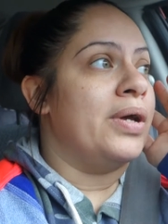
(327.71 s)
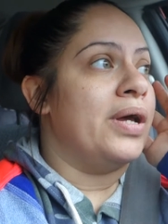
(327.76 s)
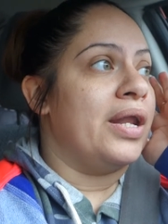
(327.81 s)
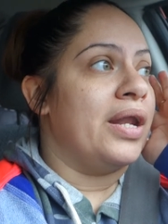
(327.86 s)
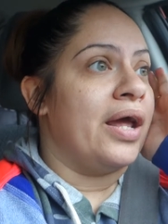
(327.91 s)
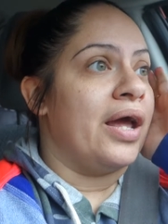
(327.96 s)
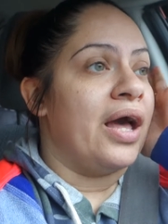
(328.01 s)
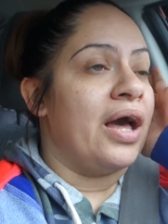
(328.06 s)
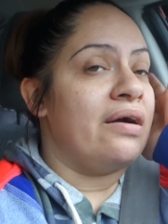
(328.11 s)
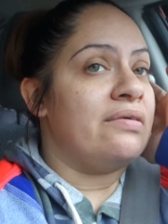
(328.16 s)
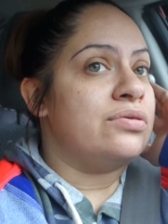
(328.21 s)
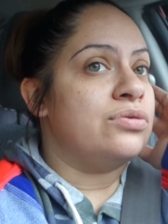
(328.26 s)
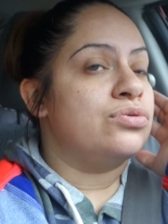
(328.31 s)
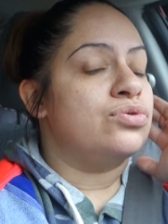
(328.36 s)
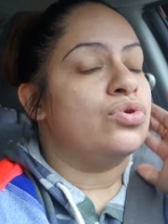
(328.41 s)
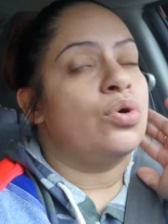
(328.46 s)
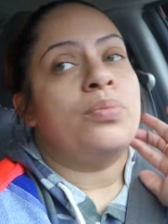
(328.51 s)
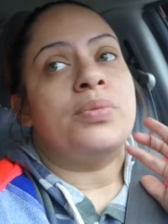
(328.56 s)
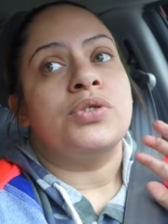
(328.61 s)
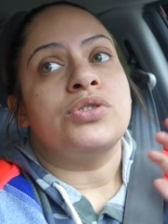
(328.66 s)
And I have
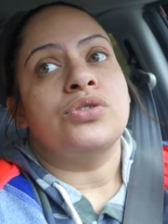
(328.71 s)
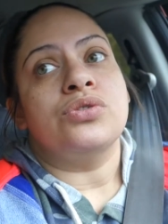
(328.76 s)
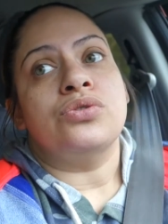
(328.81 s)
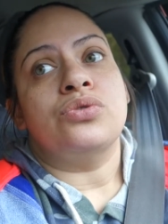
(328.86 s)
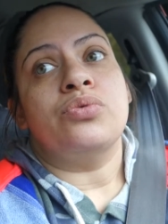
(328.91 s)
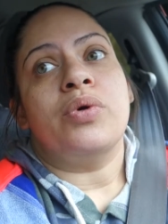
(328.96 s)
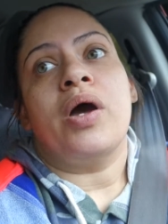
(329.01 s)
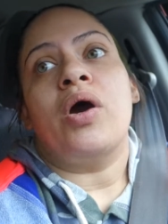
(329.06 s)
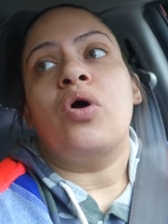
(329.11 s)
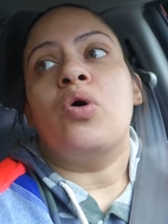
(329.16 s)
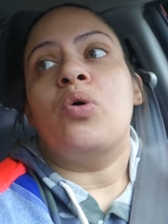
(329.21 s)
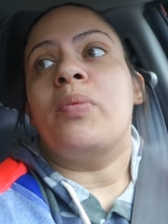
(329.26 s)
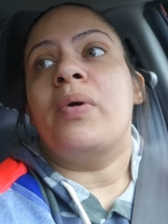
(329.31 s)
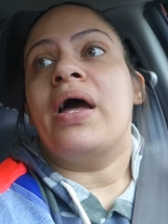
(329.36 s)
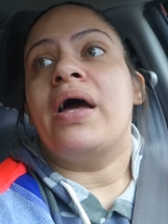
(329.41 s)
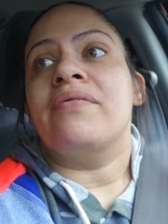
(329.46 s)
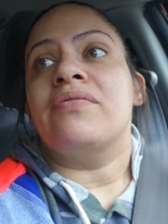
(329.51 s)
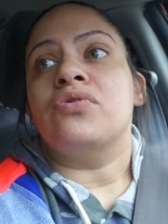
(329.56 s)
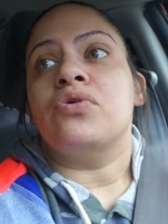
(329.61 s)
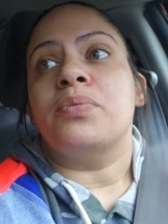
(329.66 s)
so much to do at home. I
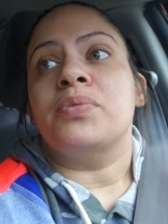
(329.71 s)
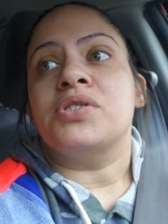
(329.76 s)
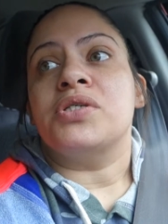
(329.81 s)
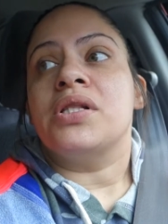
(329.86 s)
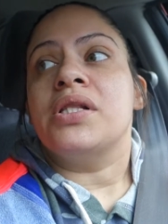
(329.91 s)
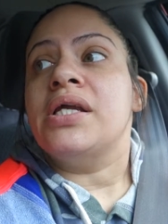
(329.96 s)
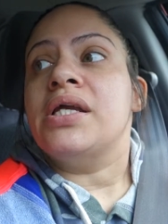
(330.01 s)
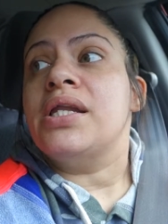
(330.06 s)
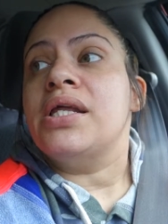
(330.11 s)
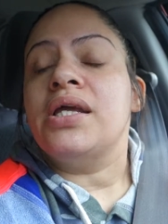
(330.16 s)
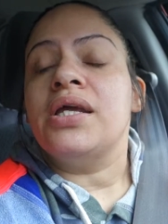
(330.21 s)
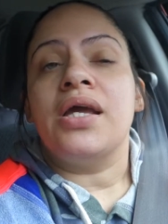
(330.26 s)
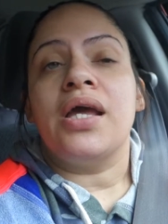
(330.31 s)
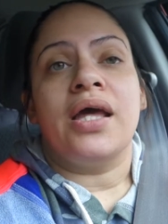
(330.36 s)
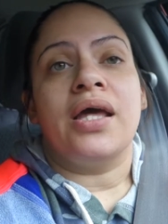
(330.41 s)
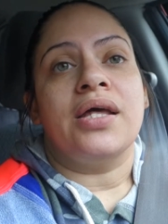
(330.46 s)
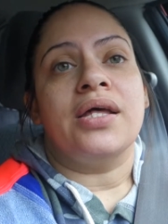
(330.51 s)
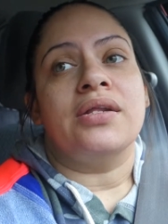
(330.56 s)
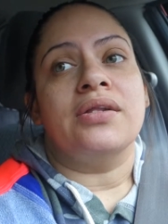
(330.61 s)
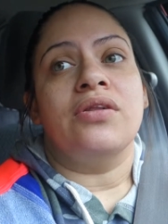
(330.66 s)
have so much cleaning
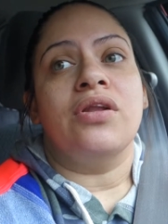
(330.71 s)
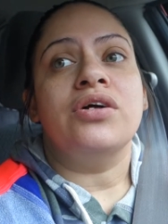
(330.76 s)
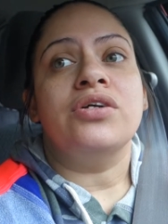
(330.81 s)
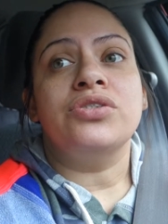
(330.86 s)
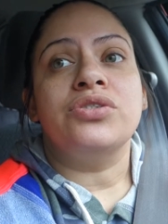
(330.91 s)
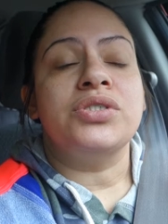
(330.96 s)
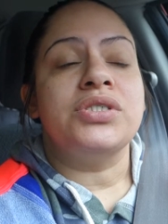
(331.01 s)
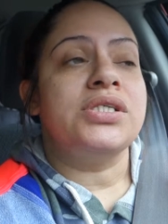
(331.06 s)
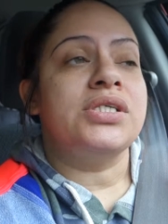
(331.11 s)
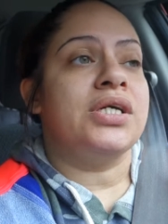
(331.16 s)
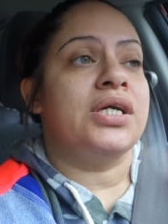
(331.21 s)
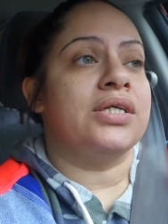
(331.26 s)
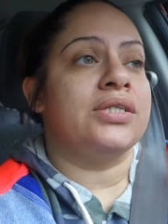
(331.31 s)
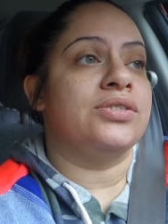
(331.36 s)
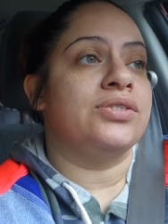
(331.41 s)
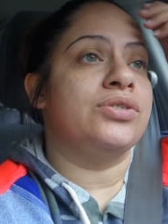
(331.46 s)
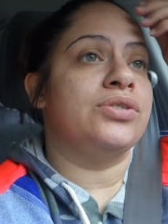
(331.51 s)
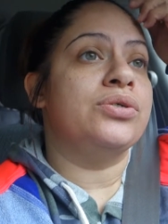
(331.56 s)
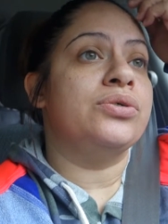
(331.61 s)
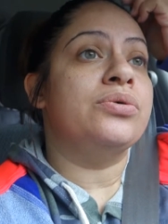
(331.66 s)
and laundry
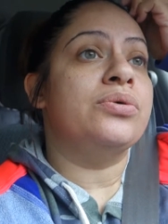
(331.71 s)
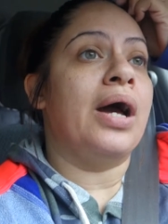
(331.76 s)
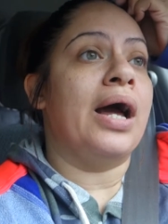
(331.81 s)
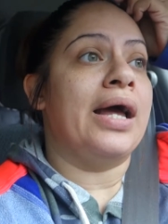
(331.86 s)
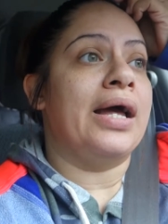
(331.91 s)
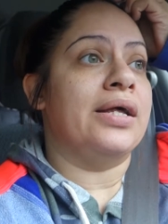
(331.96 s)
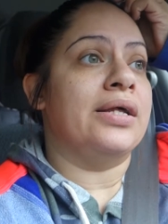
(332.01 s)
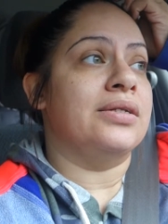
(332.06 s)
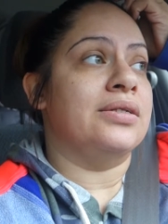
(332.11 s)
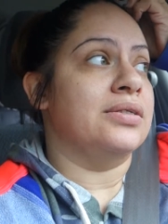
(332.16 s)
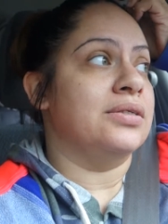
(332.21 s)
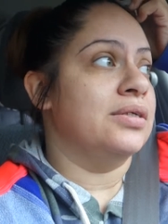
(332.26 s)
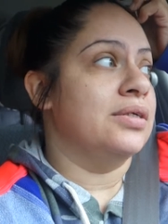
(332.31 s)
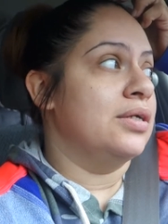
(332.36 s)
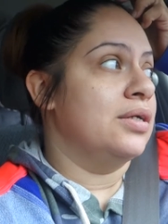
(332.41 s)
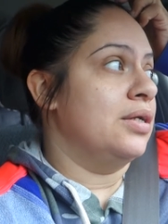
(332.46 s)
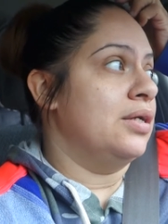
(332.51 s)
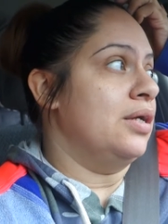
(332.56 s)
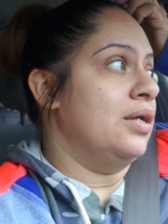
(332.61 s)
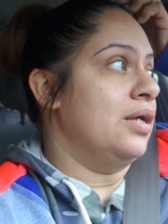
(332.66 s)
to do. And
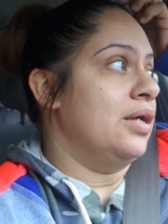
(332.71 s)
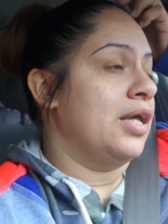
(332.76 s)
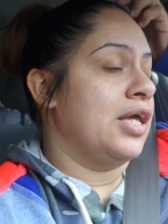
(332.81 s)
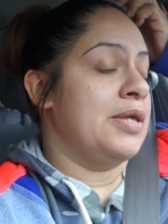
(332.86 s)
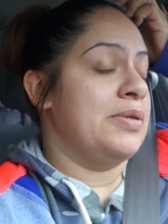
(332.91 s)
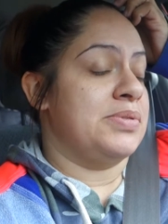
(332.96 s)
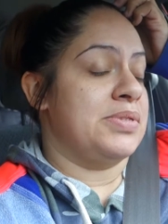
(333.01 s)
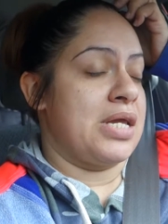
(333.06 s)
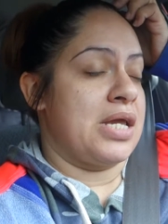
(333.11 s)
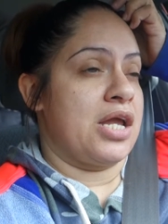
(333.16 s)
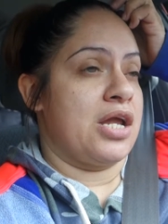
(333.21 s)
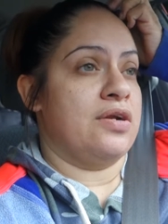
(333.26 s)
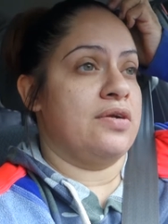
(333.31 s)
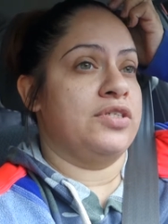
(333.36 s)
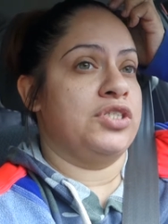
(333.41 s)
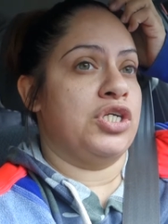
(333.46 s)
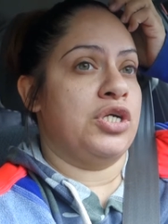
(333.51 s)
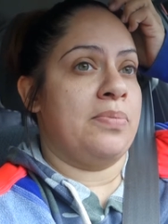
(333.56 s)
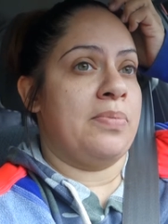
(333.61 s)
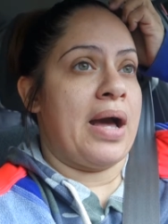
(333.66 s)
keep saying Hero
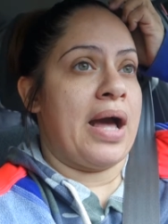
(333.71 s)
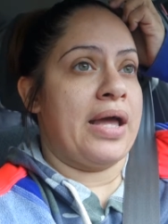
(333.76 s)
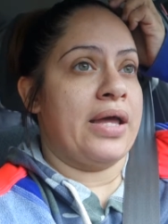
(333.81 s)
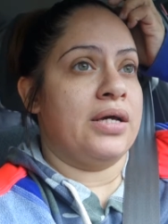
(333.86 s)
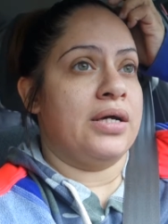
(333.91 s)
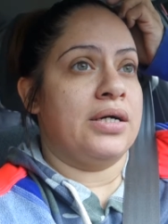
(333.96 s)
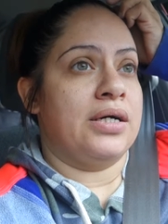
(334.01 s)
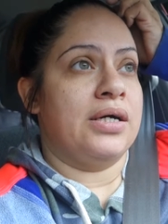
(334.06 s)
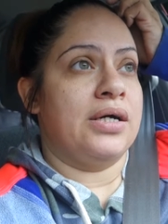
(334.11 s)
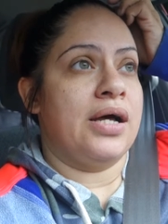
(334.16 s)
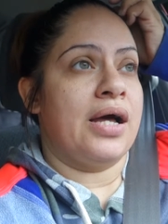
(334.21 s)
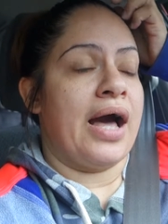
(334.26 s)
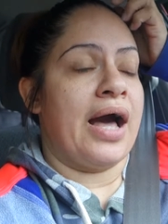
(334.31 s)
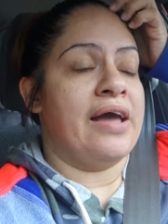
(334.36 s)
Jeremiah.